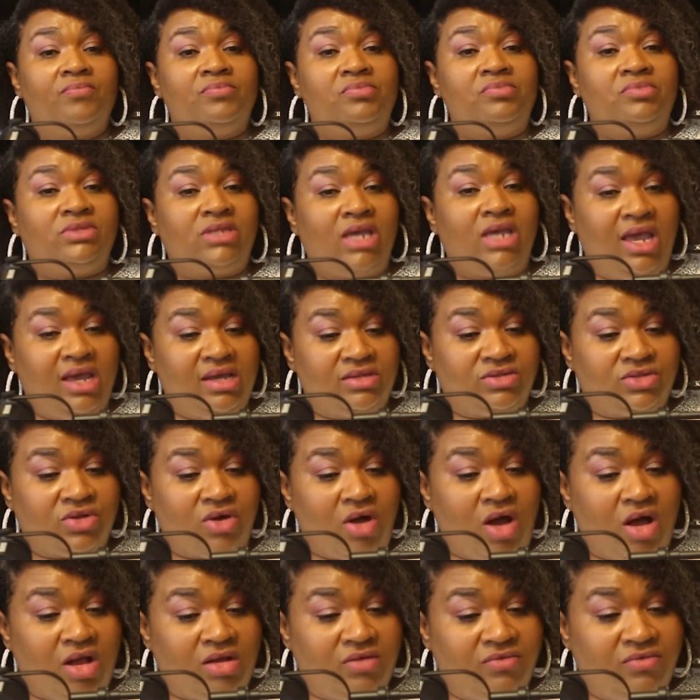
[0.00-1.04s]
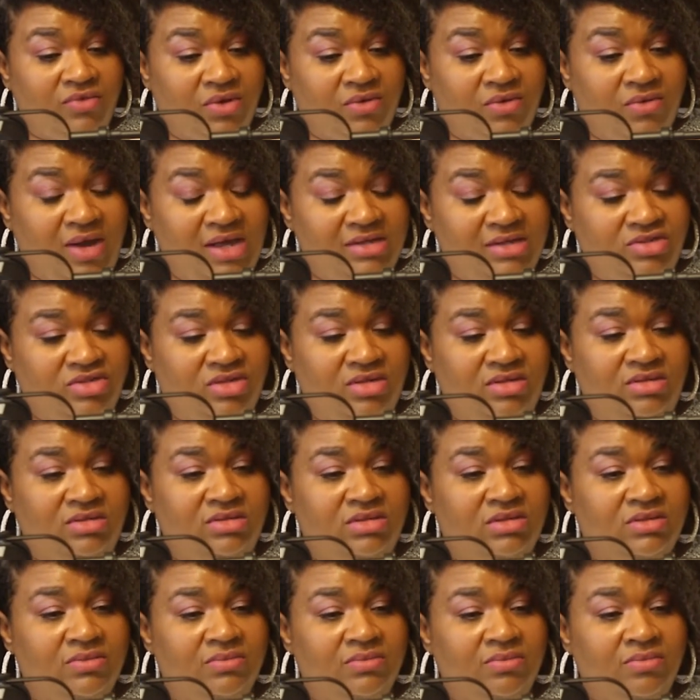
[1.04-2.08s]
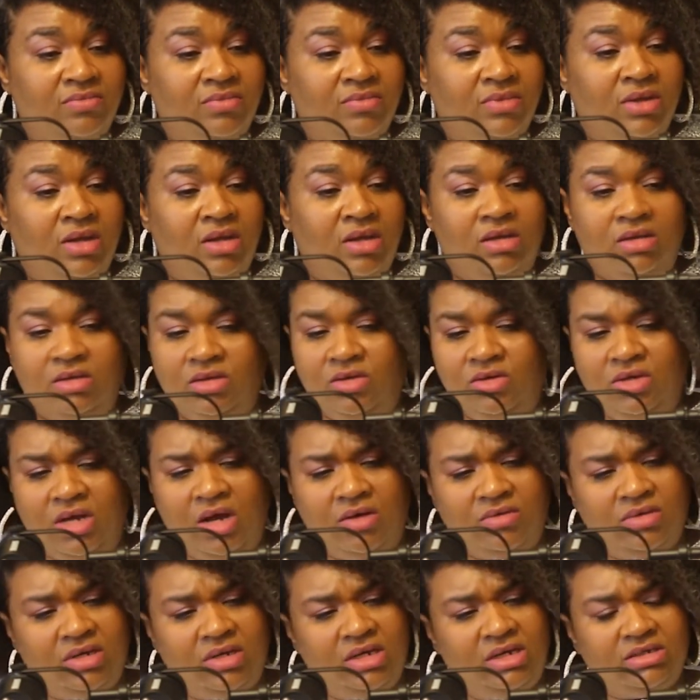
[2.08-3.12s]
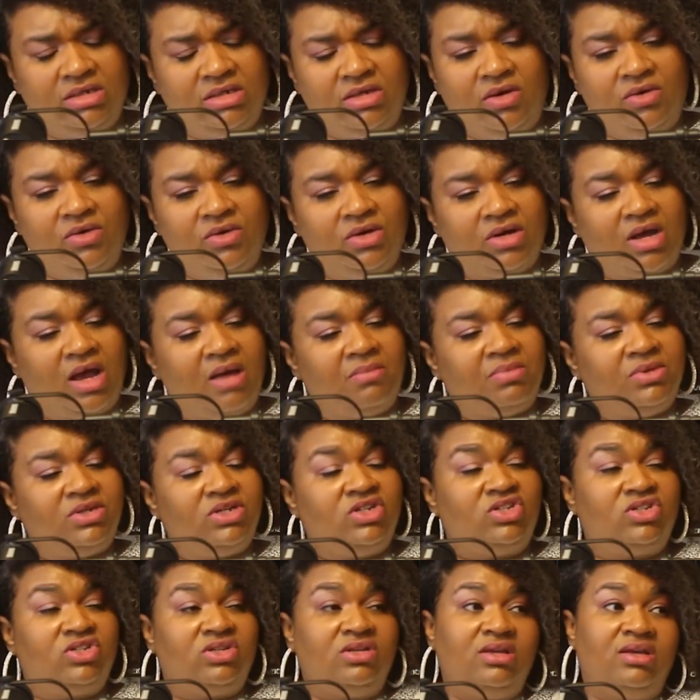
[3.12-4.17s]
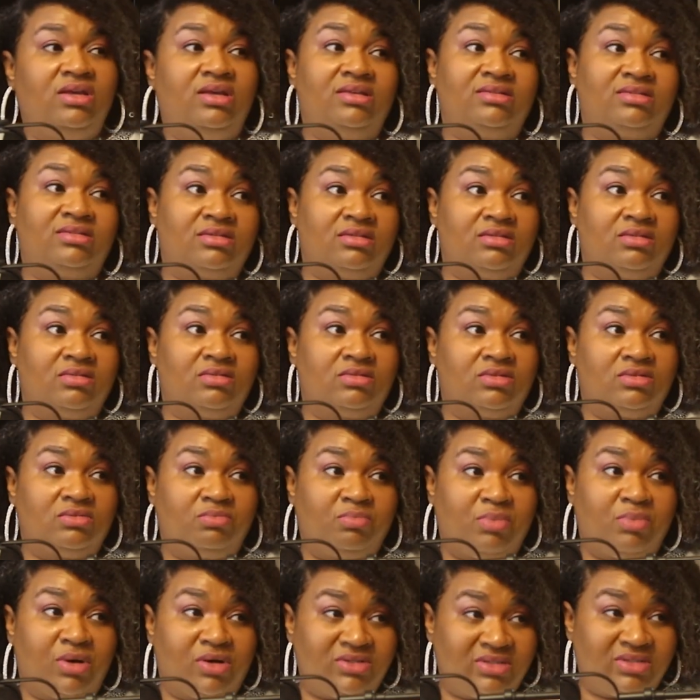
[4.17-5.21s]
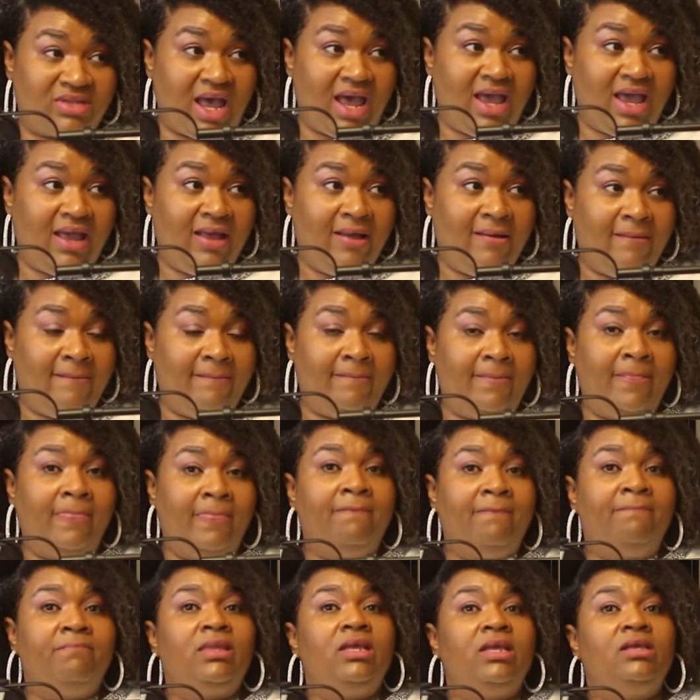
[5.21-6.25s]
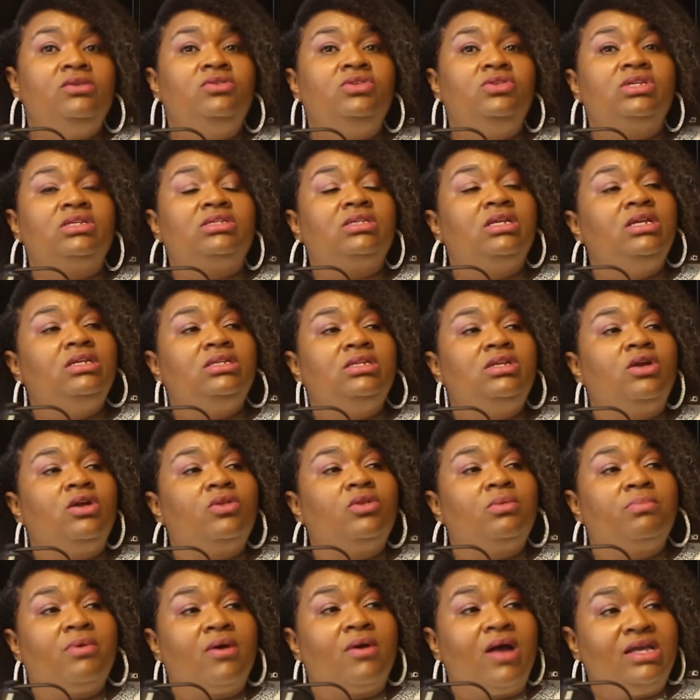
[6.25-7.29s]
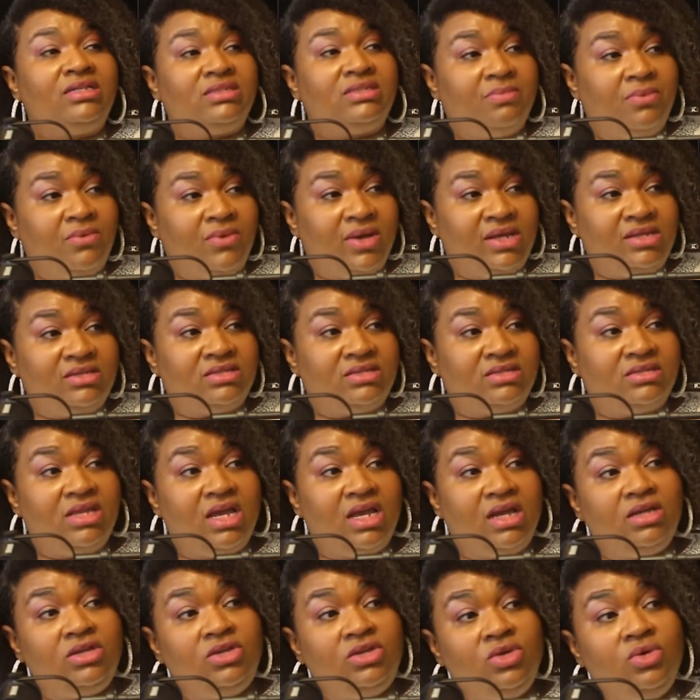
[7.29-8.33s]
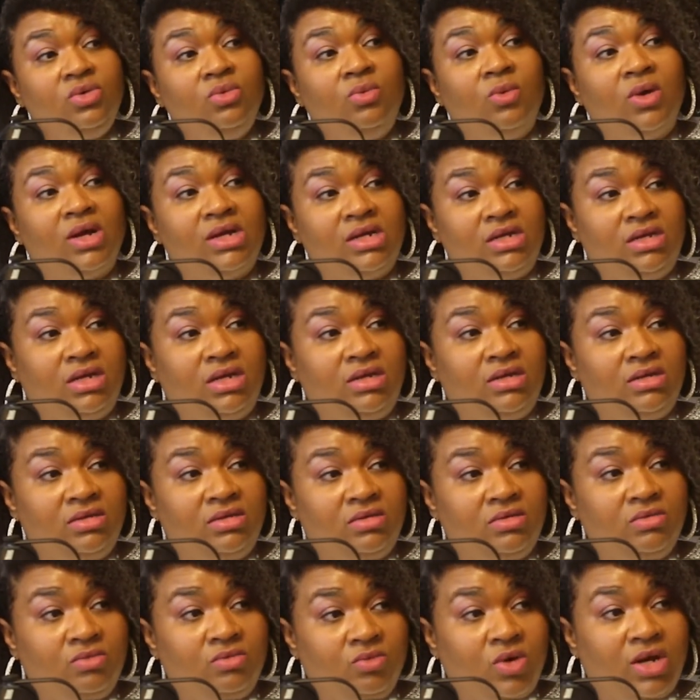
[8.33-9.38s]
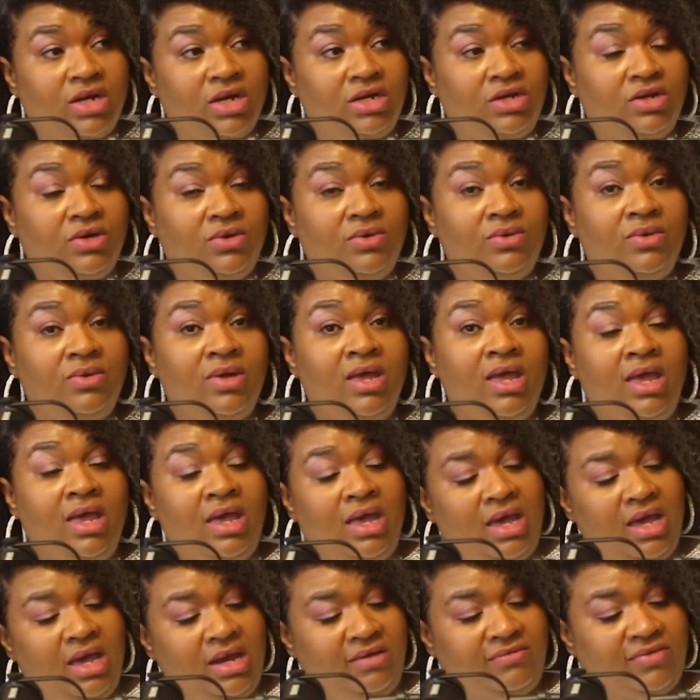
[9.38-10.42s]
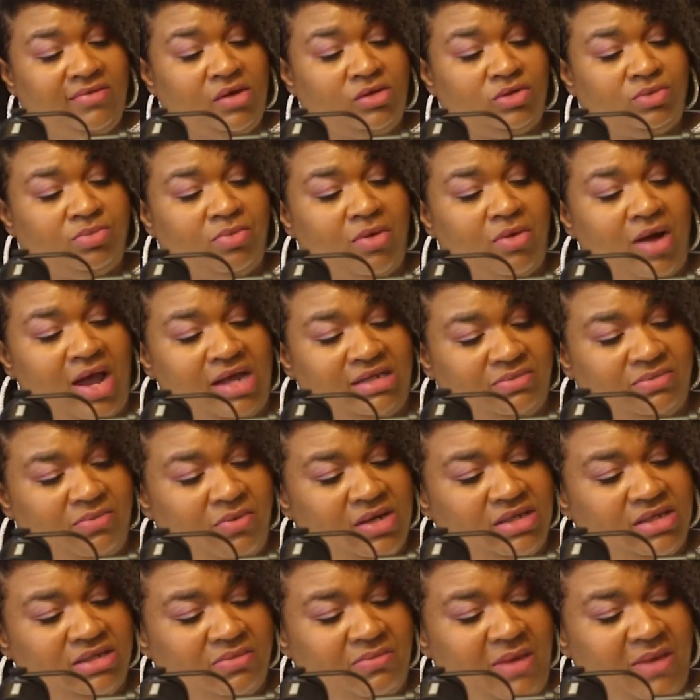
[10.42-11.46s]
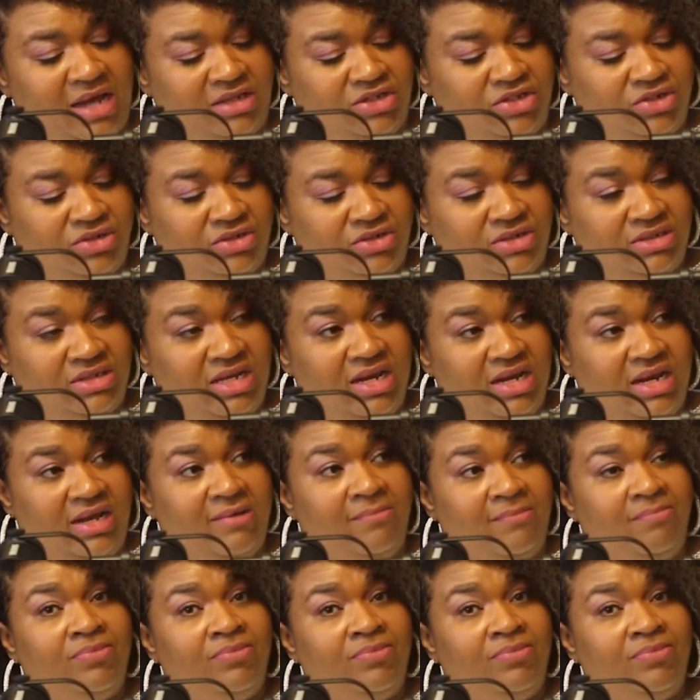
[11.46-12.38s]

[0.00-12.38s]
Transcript: to answer all of your questions. You don't need to know who your competition is per se. You just need to know the price points that you want to do. And if those price points match your city.